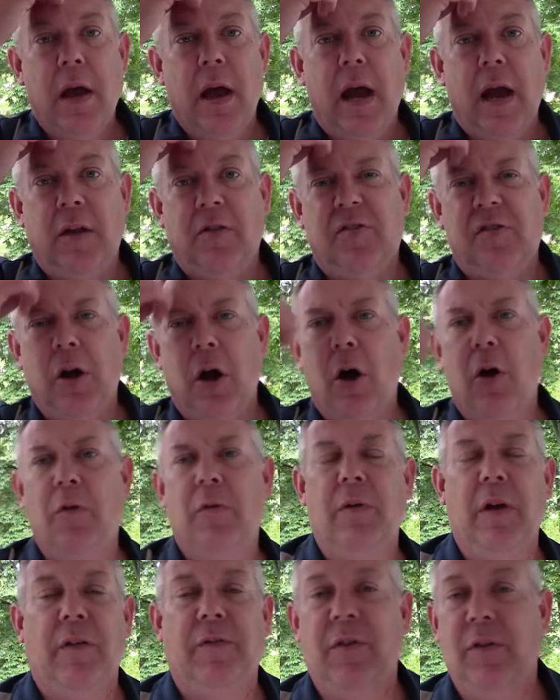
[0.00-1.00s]
And
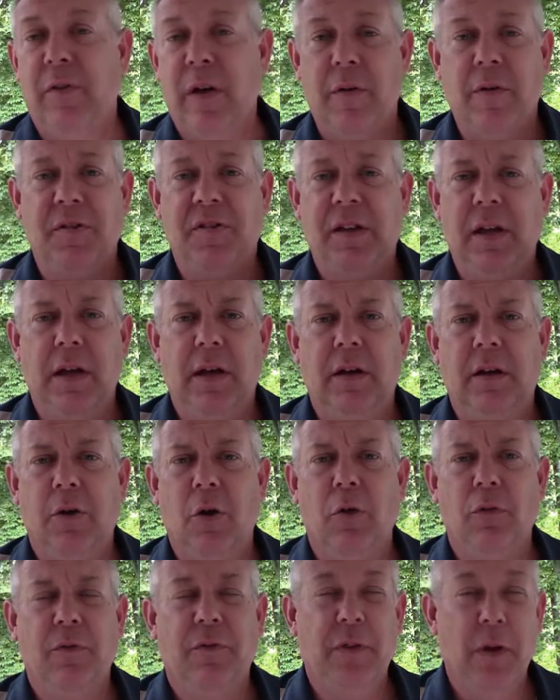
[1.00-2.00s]
so if you've ever seen an
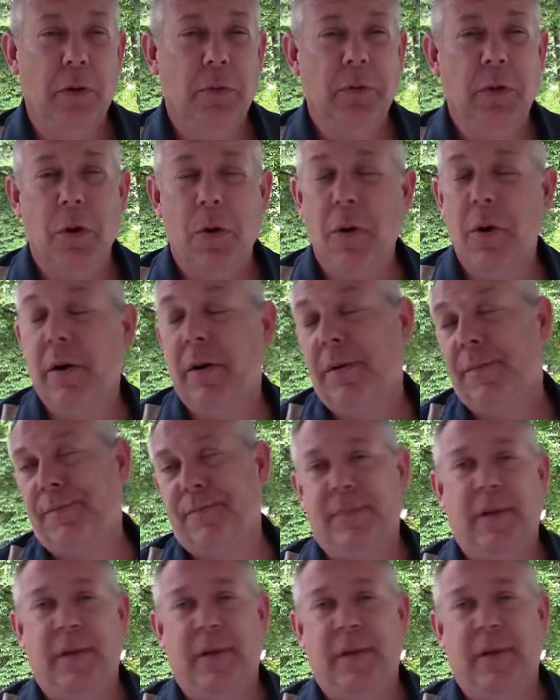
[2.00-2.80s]
old phone cord,